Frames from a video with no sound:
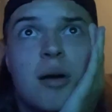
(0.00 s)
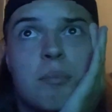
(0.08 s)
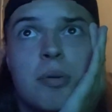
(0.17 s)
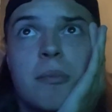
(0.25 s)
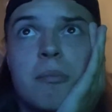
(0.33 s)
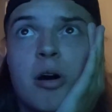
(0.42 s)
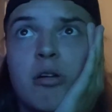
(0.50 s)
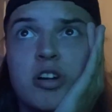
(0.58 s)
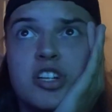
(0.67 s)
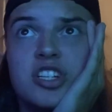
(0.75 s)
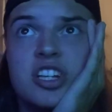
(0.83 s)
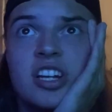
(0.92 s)
But
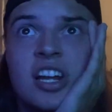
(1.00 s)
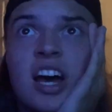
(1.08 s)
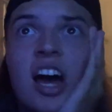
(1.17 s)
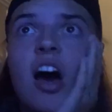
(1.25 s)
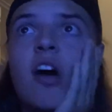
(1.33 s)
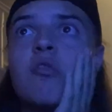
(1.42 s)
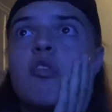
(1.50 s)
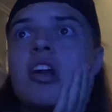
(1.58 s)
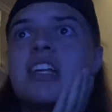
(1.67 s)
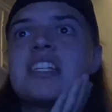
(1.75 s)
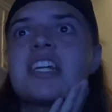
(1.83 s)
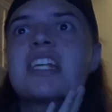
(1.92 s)
Morrison and
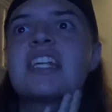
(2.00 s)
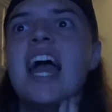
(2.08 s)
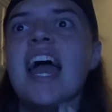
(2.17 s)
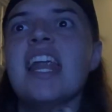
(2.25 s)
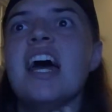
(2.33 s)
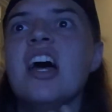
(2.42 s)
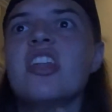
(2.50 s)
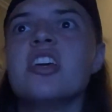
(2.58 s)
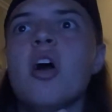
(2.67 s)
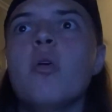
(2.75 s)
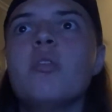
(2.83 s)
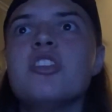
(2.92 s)
Rollins again,
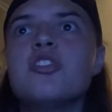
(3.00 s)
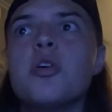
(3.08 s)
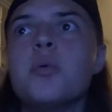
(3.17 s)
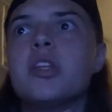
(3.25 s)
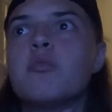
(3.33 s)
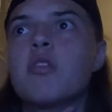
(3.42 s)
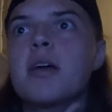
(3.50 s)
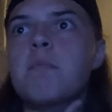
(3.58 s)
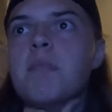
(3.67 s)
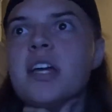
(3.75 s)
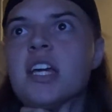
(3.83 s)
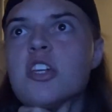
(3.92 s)
the only two in the ring.
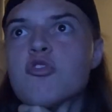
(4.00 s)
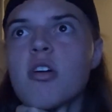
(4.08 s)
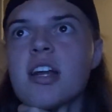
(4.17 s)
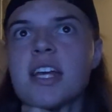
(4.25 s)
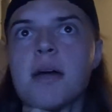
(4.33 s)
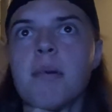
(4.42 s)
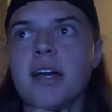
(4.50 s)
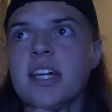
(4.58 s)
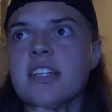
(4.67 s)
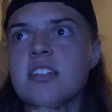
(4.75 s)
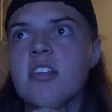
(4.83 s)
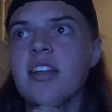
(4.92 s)
Big E trying to get back
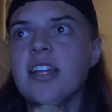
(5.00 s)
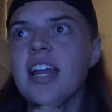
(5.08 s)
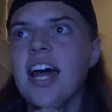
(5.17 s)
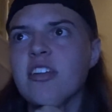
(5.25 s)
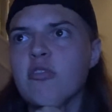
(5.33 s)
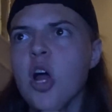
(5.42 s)
in, sliding the ladder.